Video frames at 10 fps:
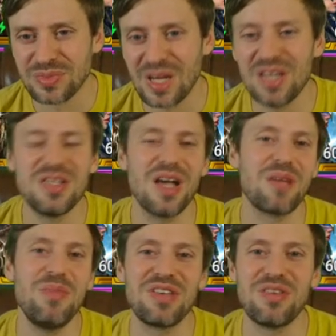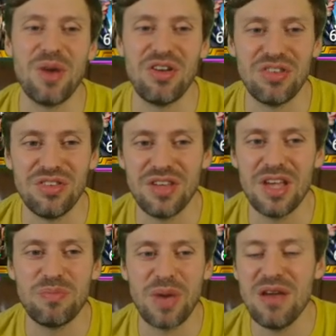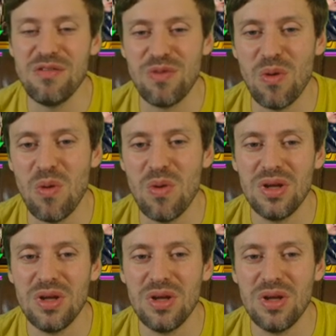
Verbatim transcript: it's like mixed emotions. It's painful